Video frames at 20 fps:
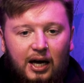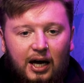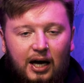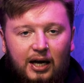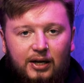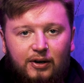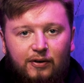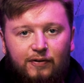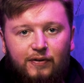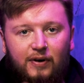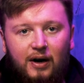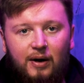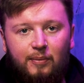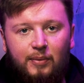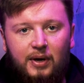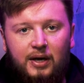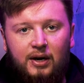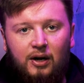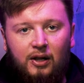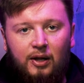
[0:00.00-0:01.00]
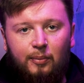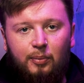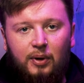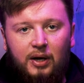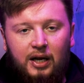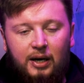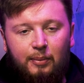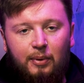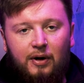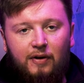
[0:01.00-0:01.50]
You'll find me and Ollie
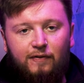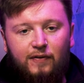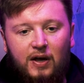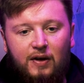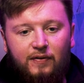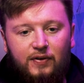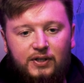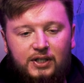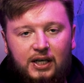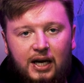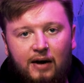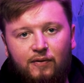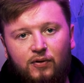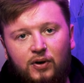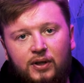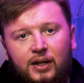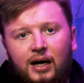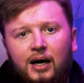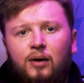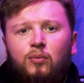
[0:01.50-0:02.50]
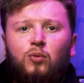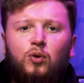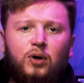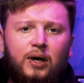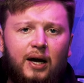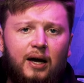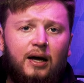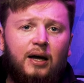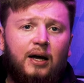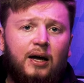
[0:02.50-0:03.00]
playing a bit of FIFA together in that, and we'll
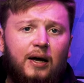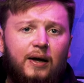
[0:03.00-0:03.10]
get